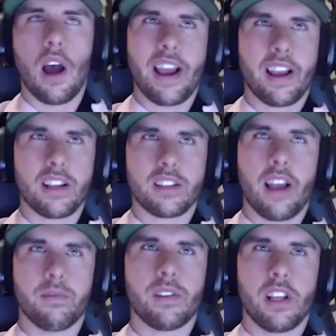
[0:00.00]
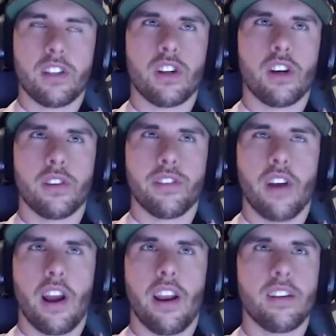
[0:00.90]
I guess I did surgery
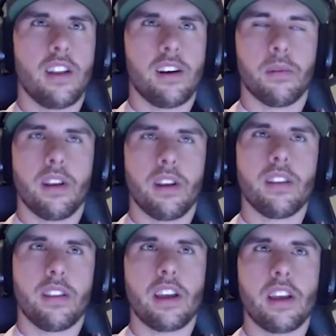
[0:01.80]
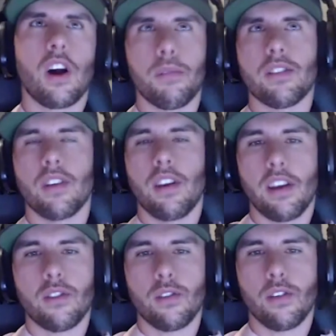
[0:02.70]
Friday. Never mind. They called me Sunday
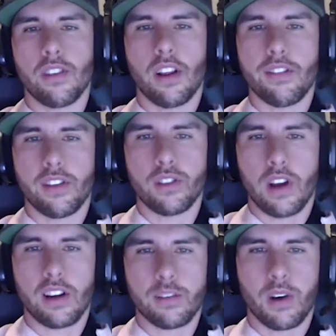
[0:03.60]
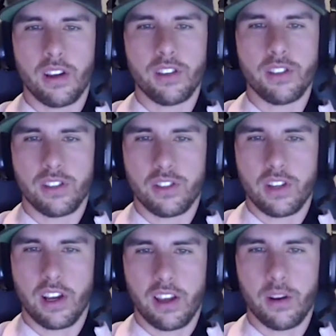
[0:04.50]
as soon as they left the track, probably just to
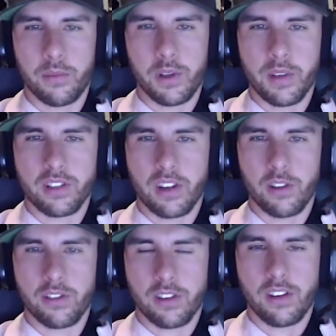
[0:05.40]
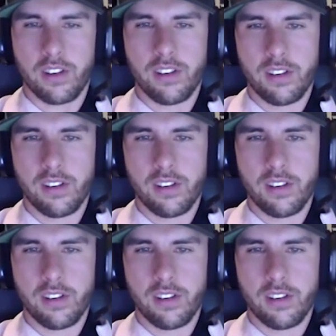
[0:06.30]
check in on me, make sure I was good.